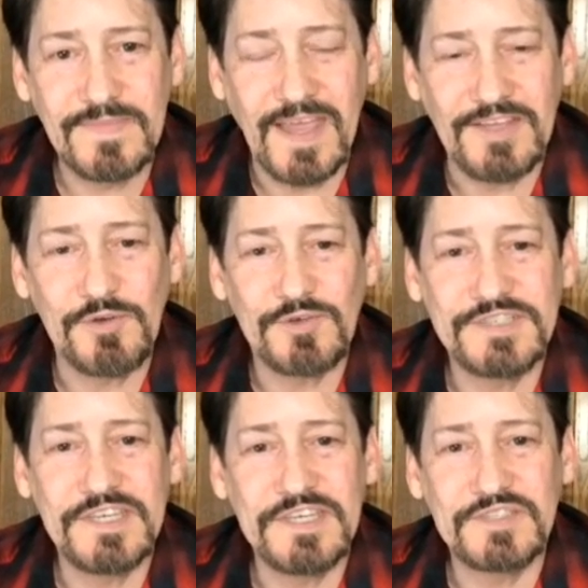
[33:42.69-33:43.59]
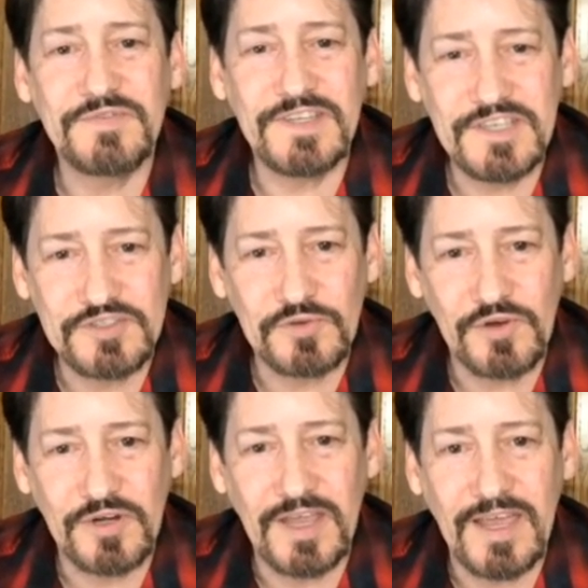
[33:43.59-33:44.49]
and you will see his feelings
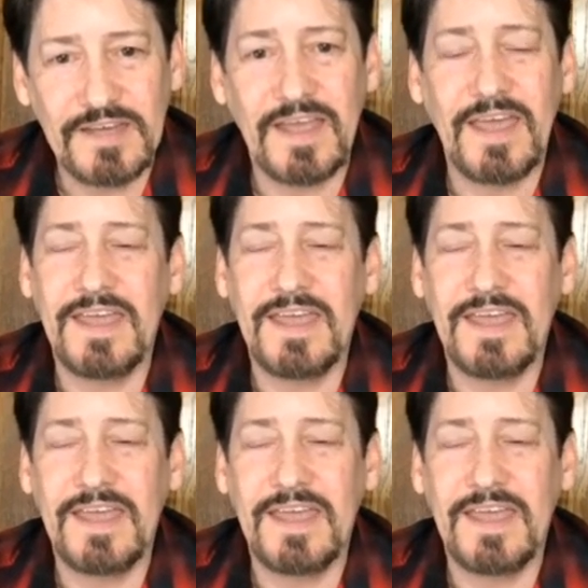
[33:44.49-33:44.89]
toward Ed